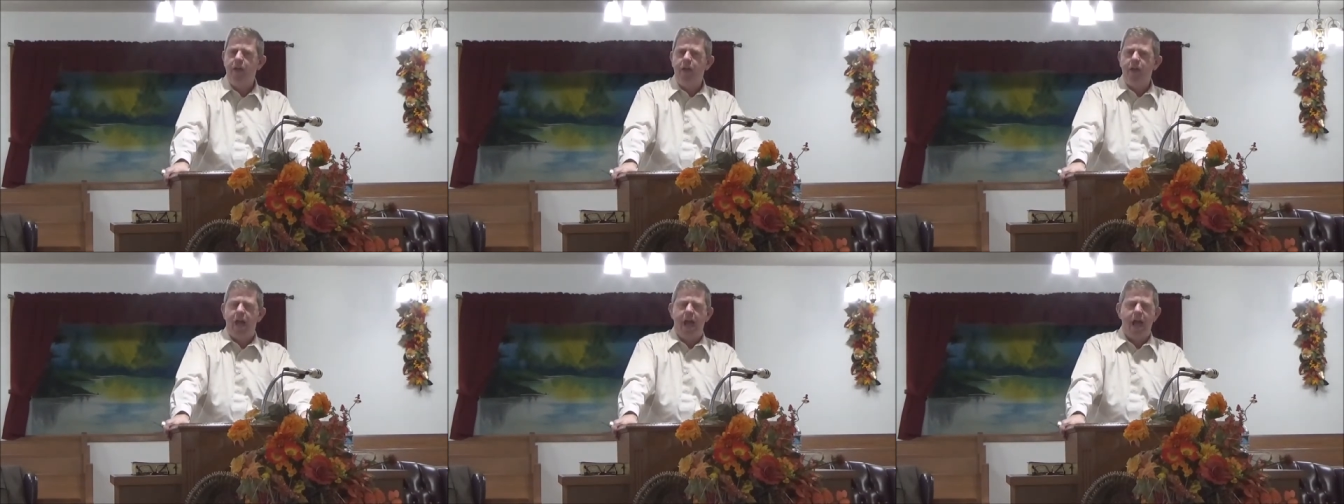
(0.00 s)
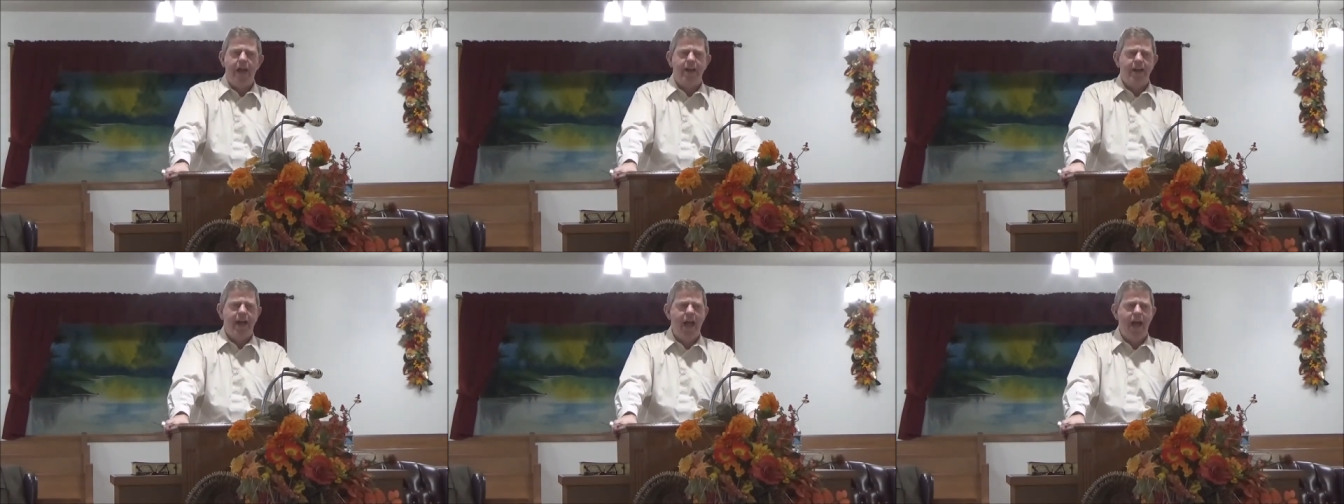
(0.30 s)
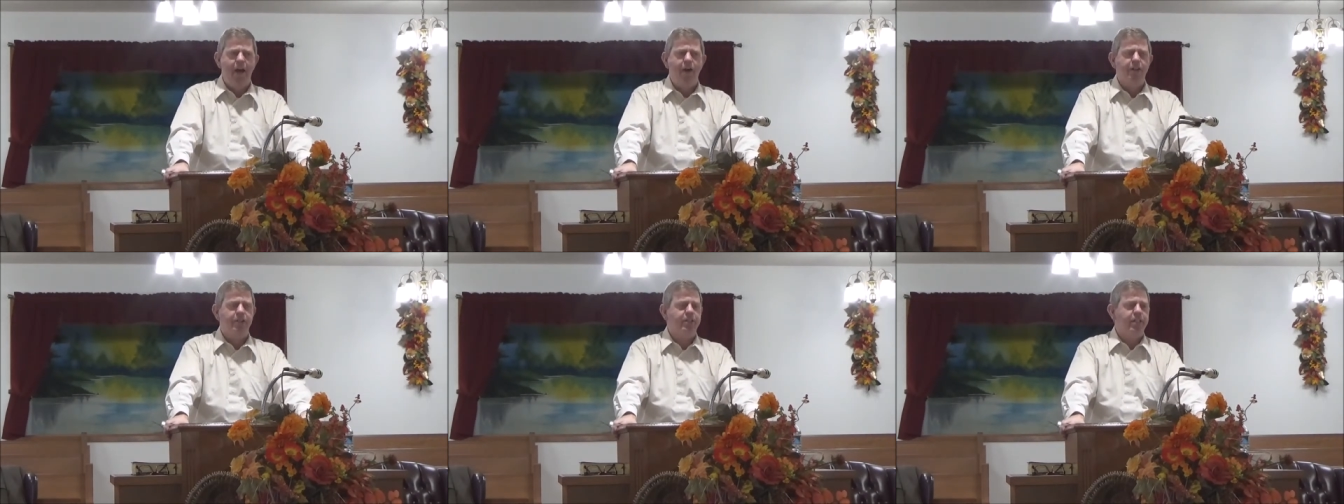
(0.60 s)
And
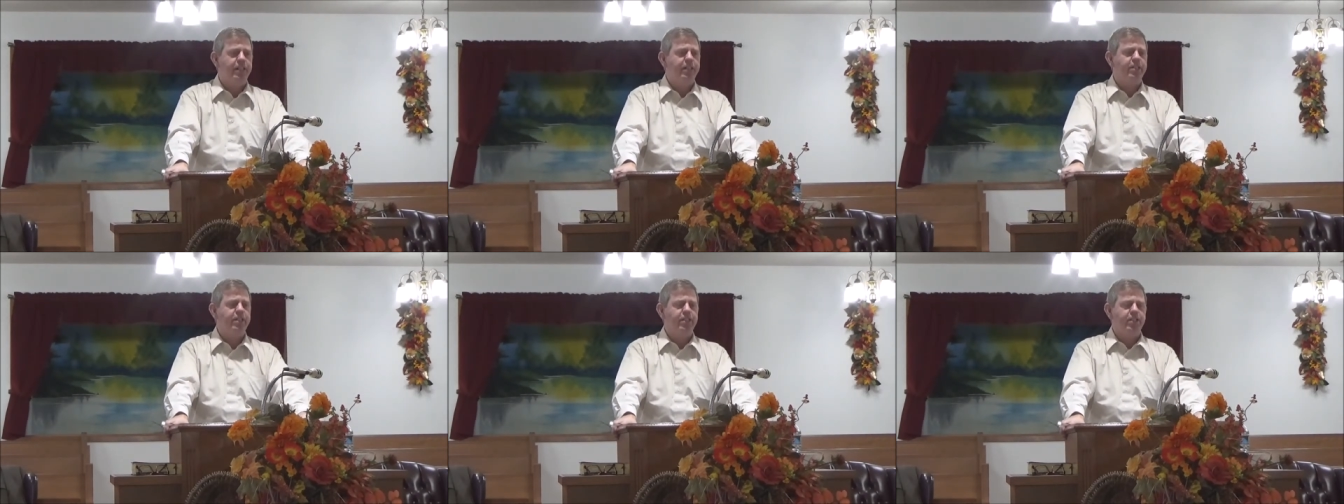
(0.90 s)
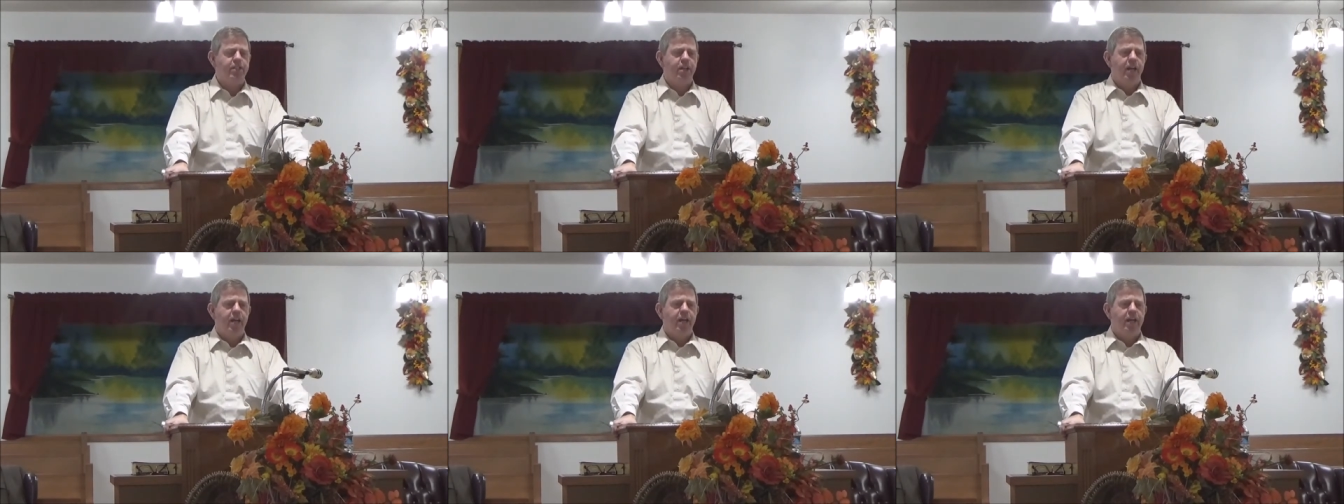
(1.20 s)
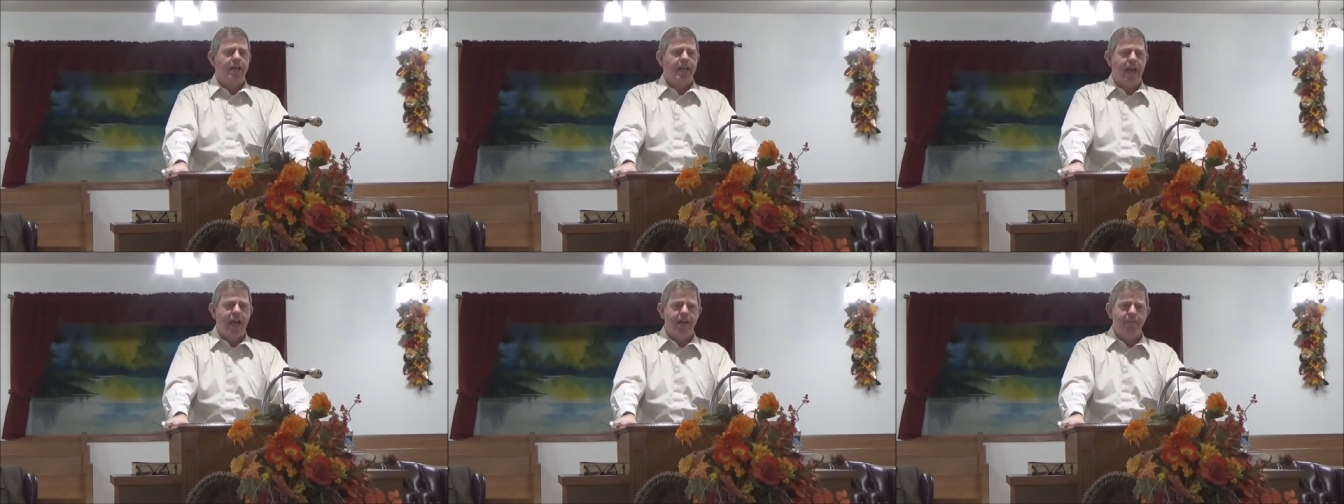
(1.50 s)
now it says He's
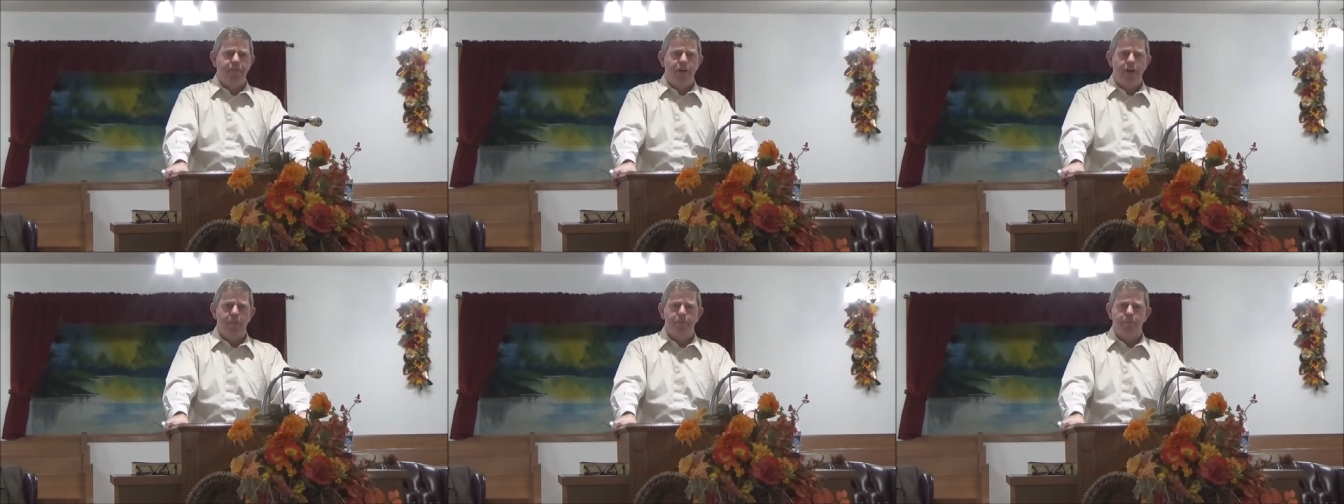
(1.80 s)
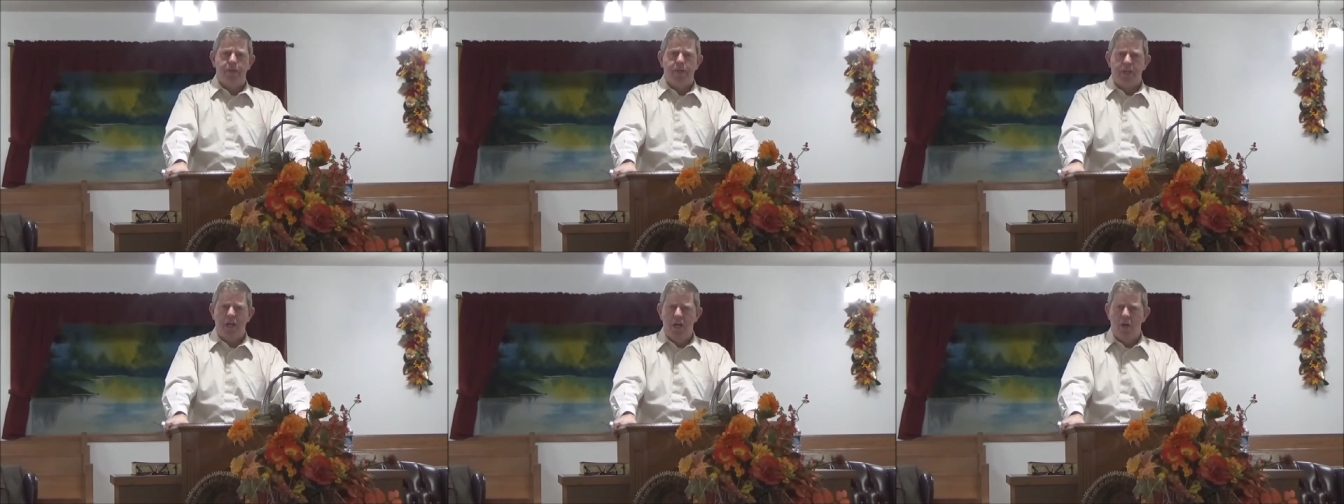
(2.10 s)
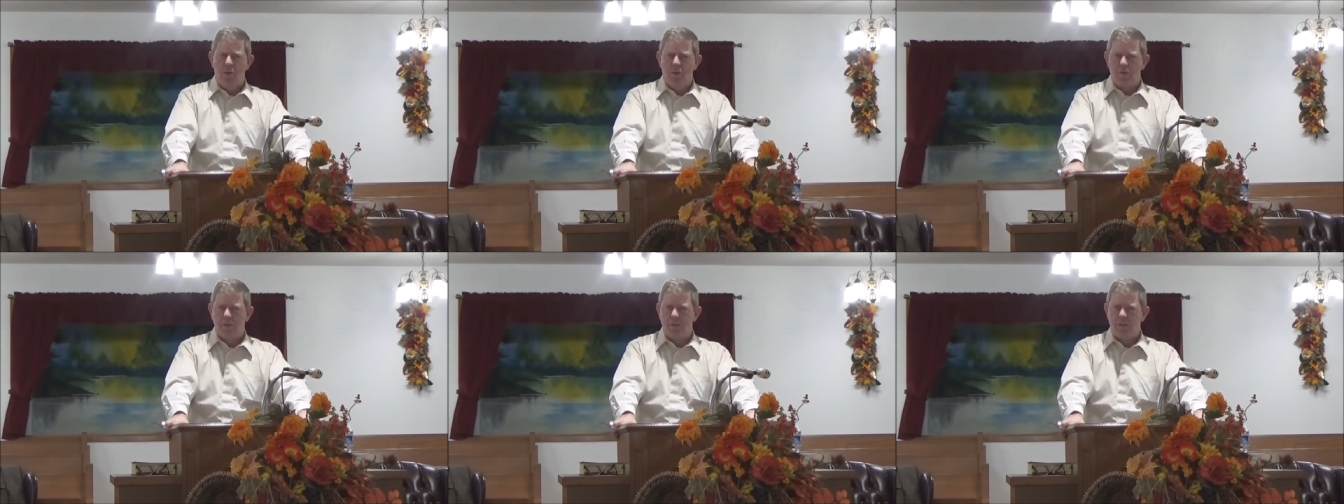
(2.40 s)
gave up the
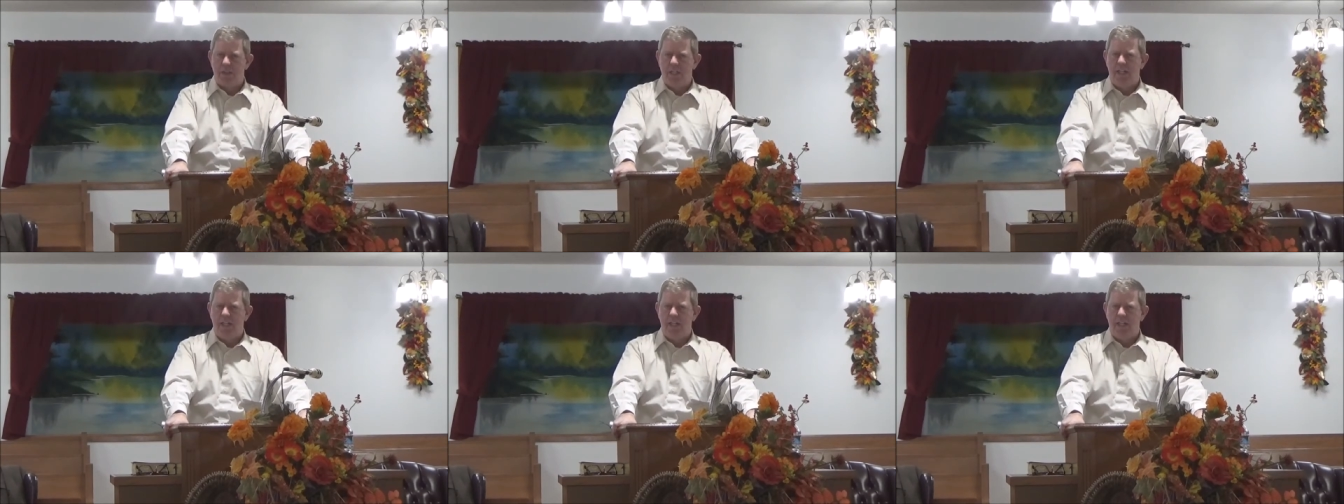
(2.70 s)
ghost,